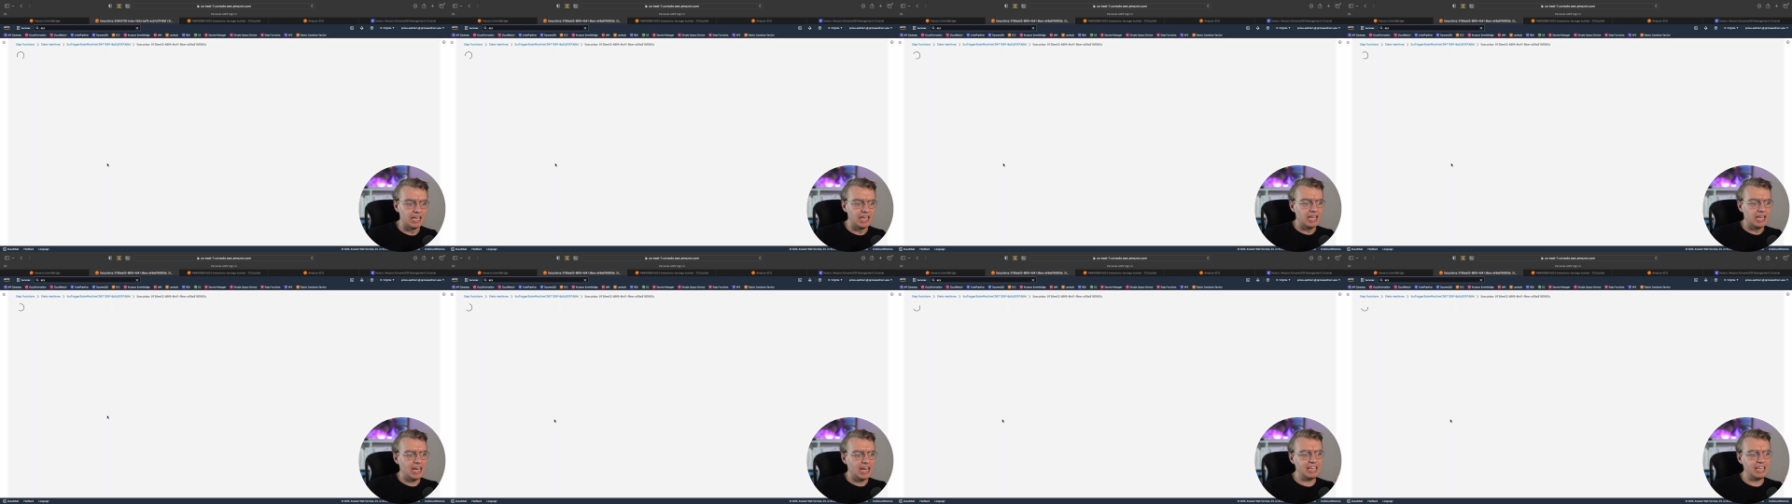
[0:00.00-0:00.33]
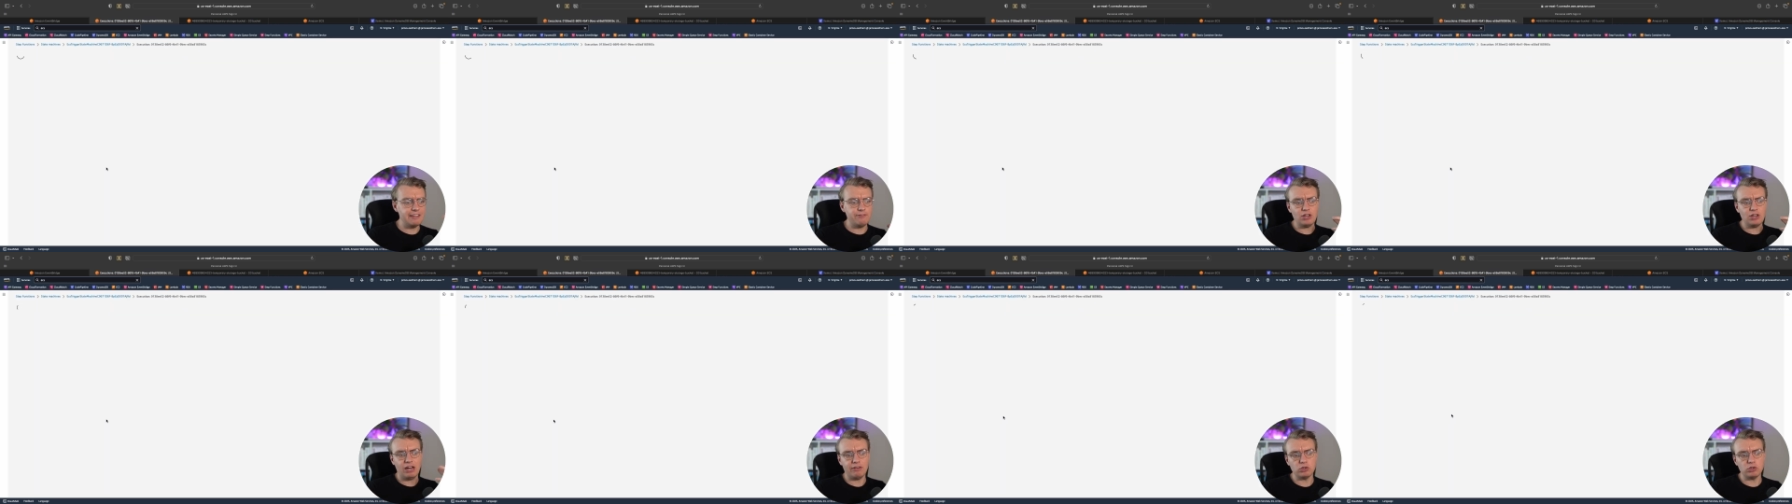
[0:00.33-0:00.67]
And if
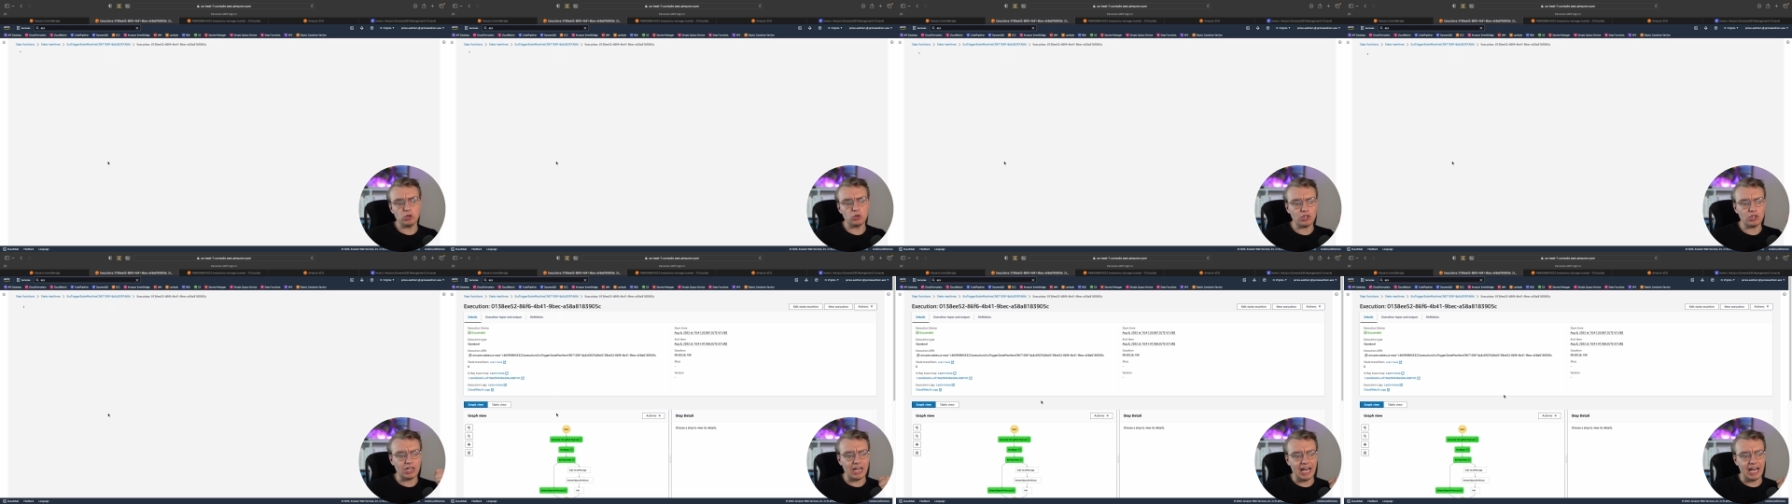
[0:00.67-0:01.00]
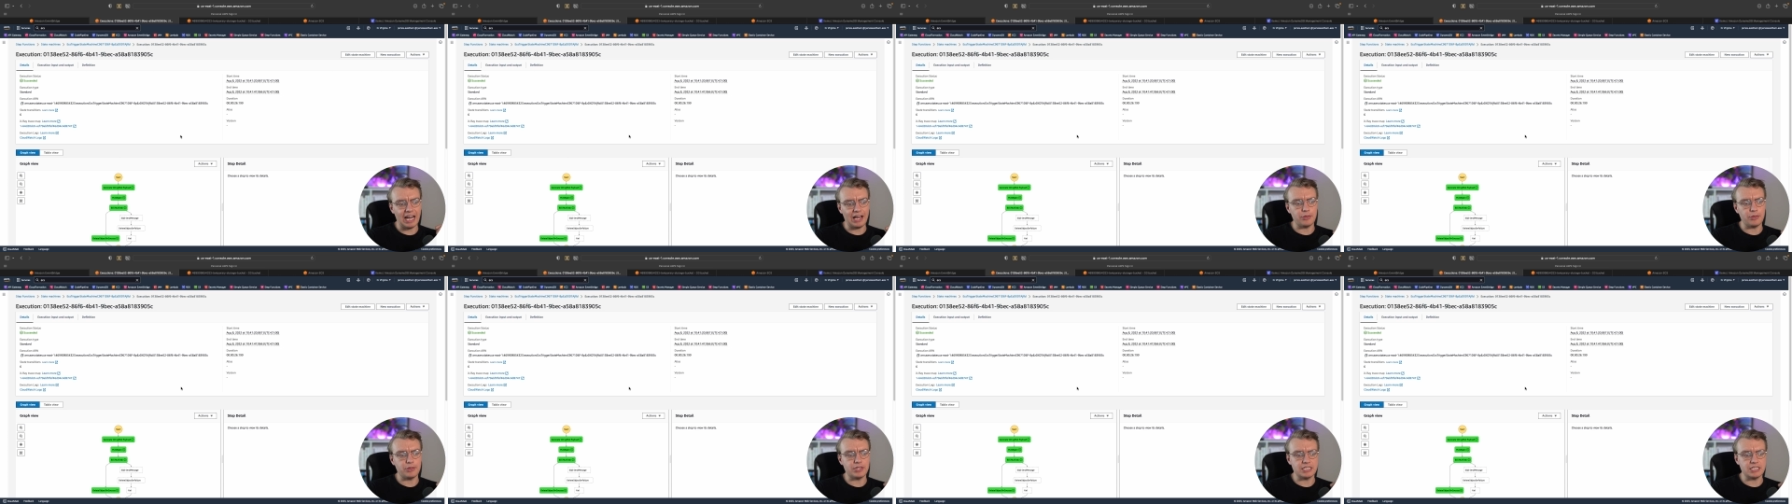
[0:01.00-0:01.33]
you have a look
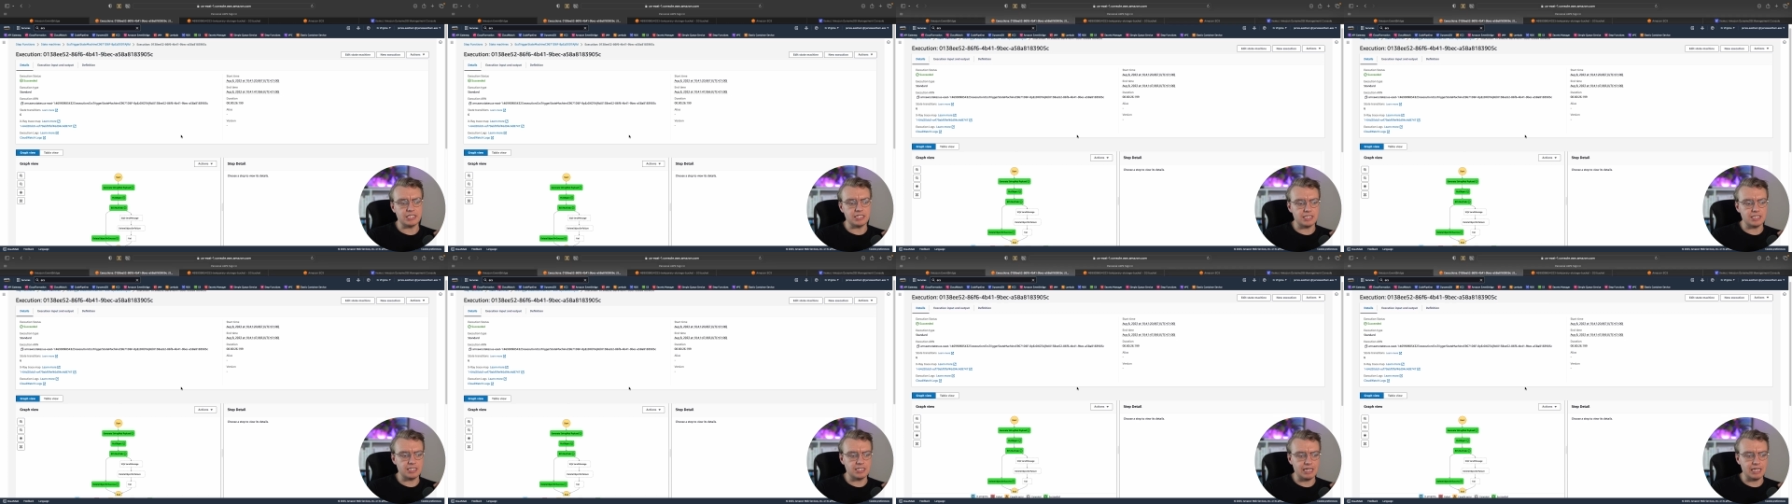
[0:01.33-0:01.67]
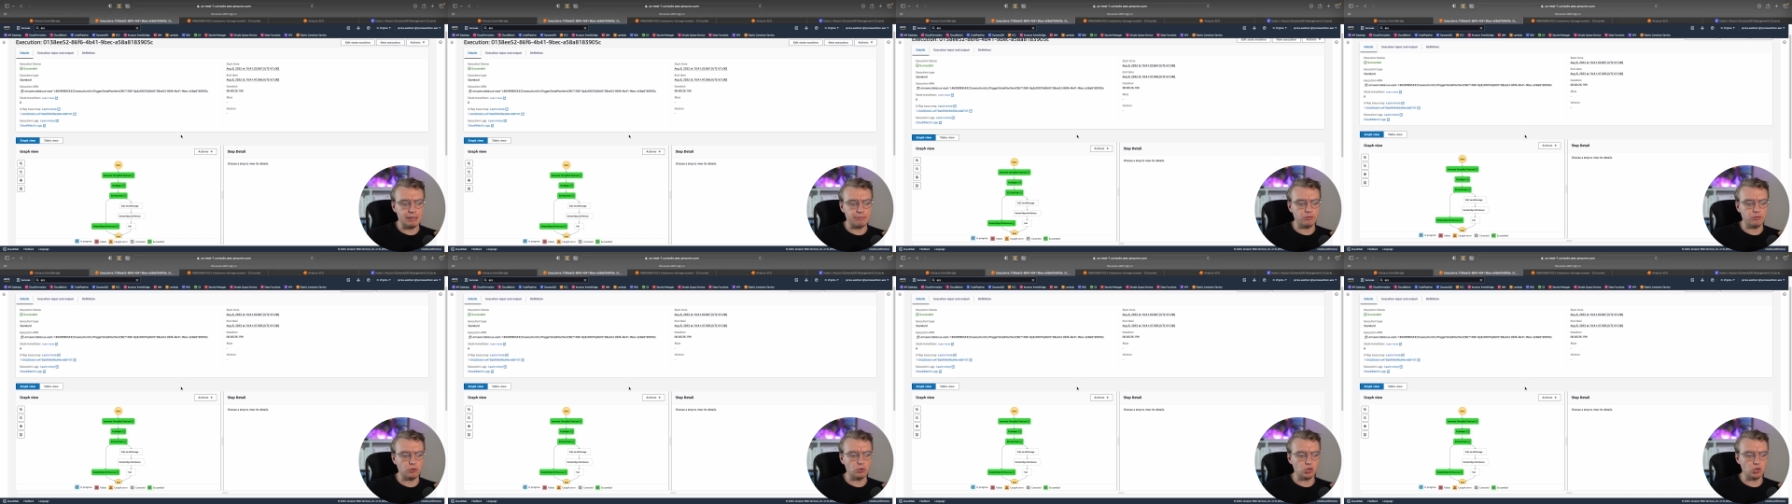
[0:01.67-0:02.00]
at this
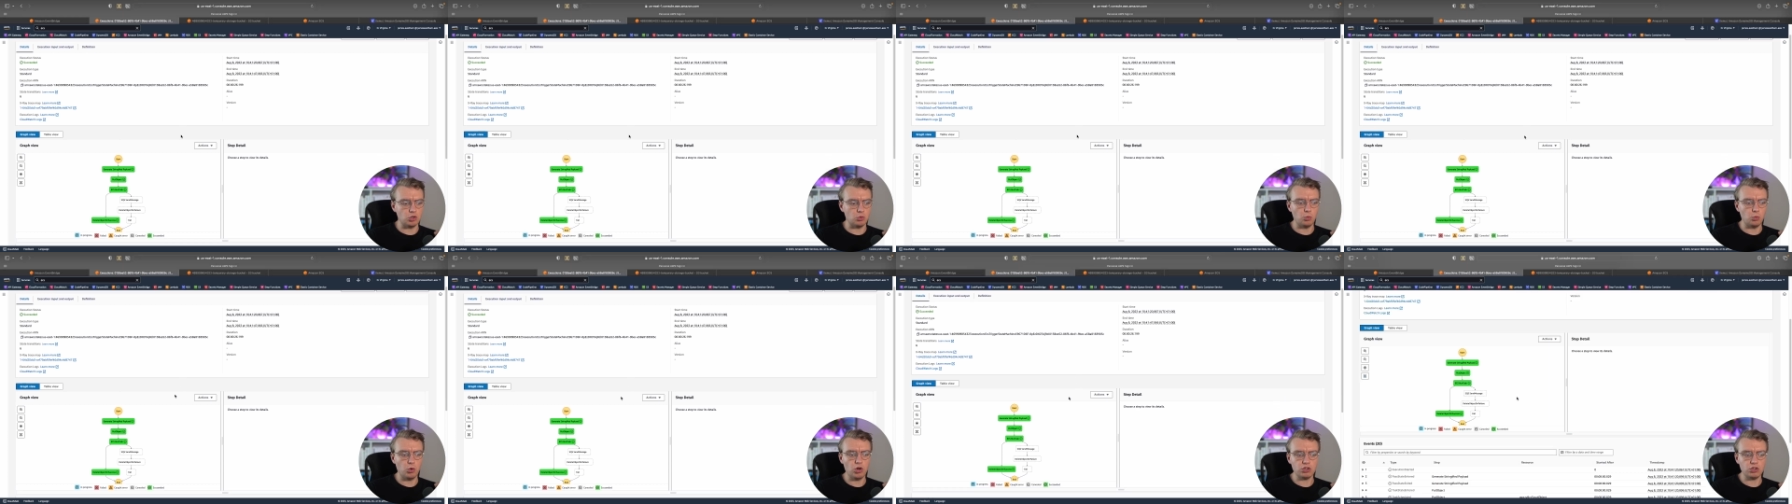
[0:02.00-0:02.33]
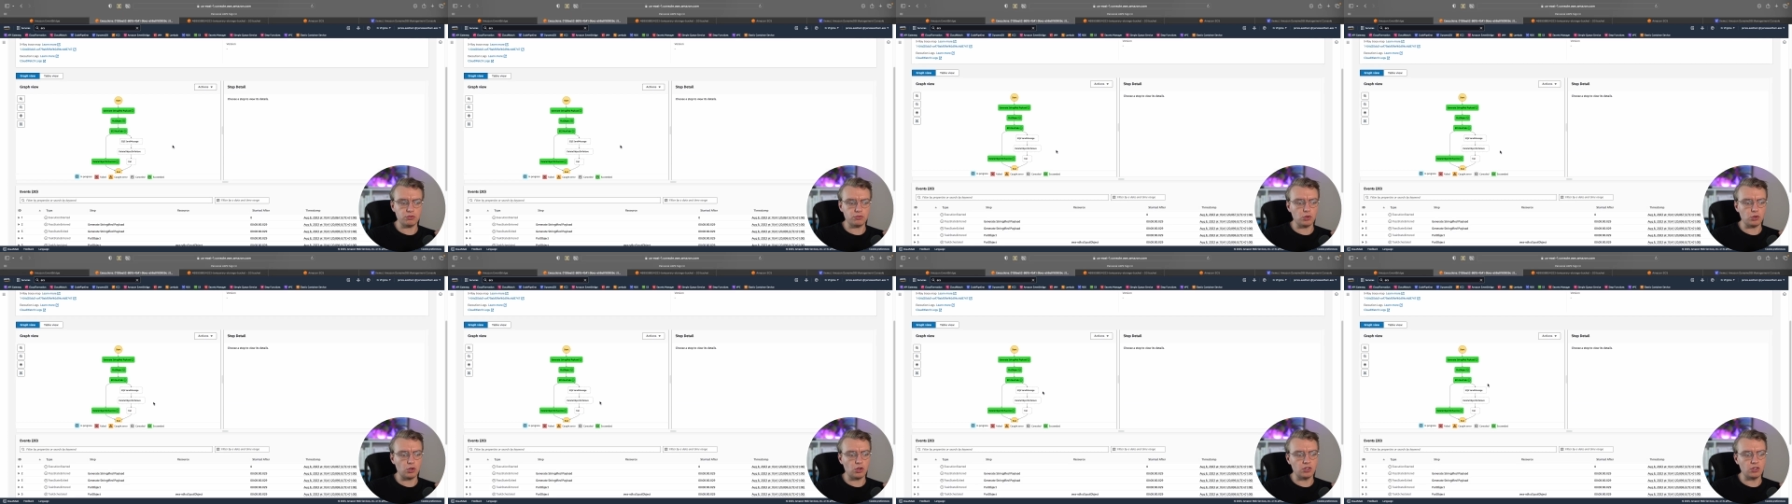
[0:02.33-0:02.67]
step function
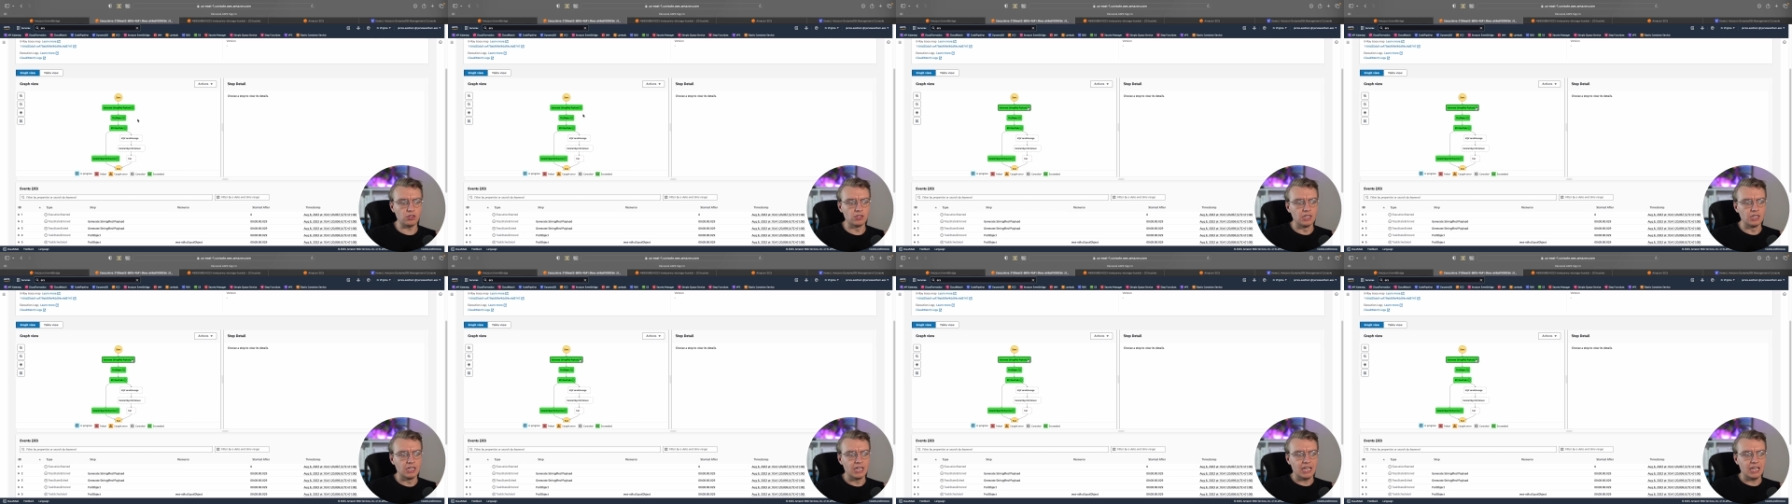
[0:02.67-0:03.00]
workflow,